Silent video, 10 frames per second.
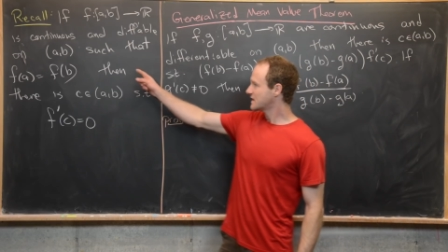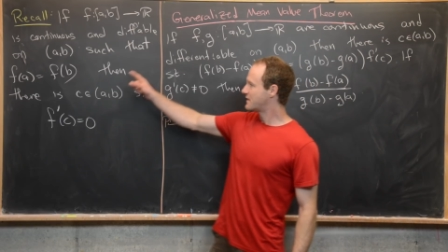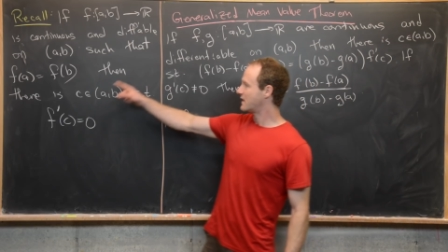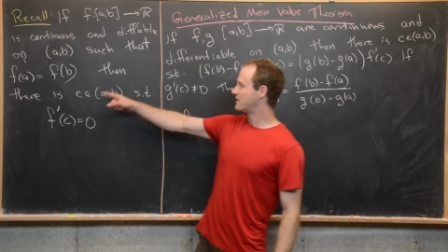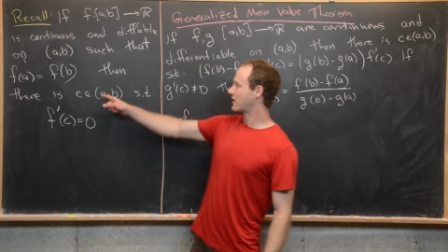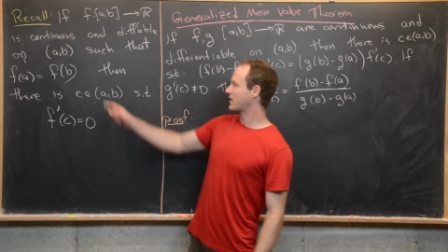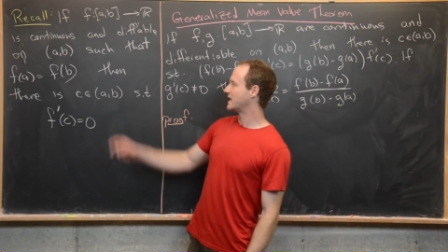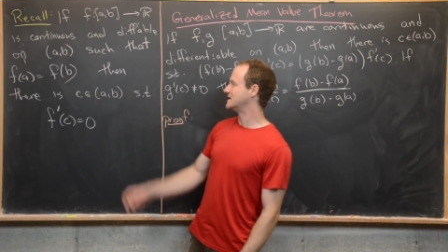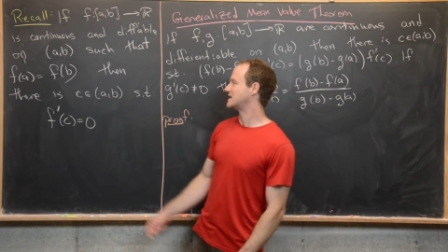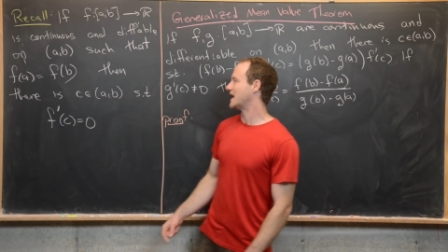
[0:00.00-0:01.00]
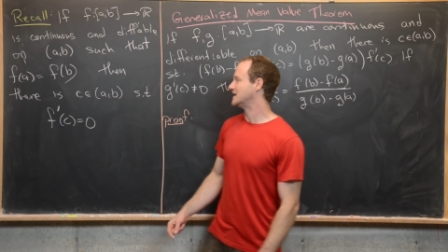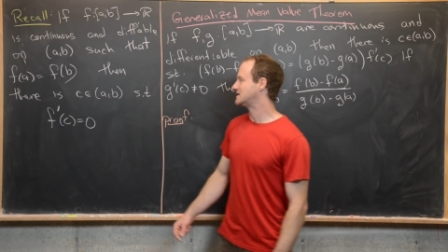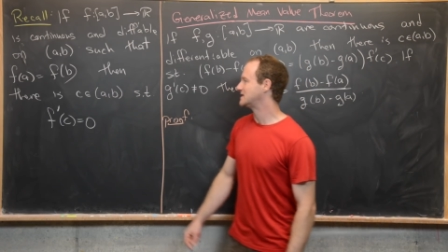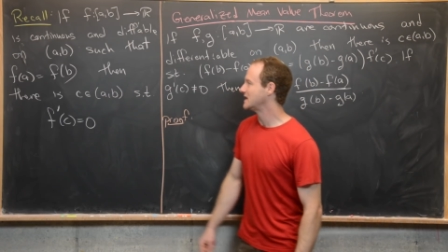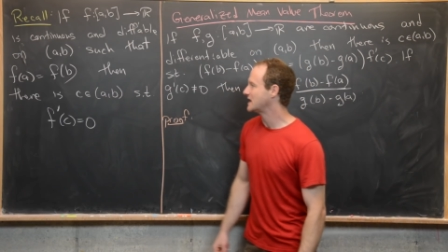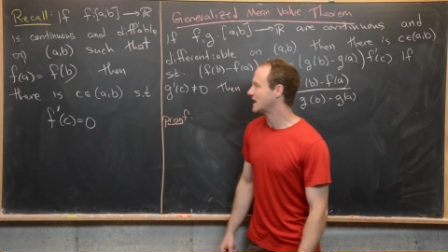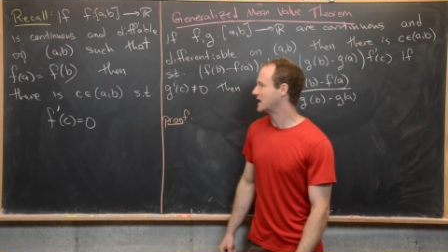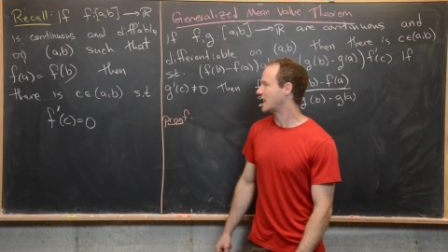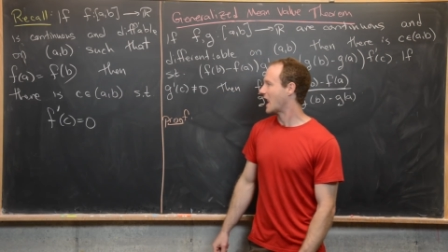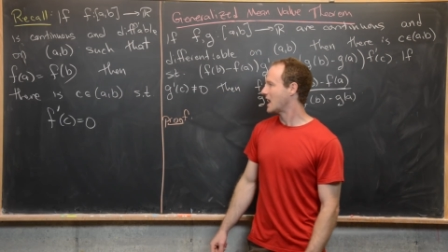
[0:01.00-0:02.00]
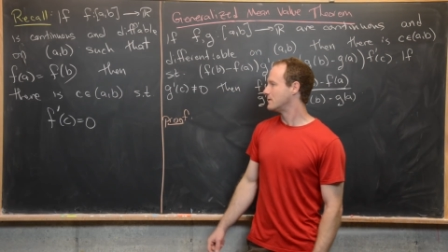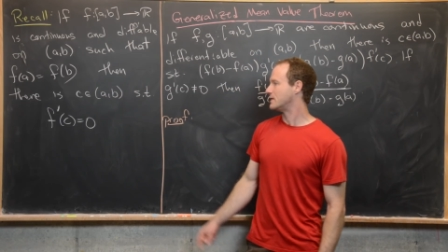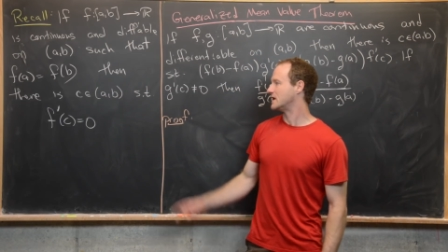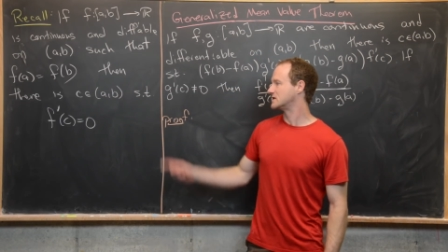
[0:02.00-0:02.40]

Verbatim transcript: then there is a c in ab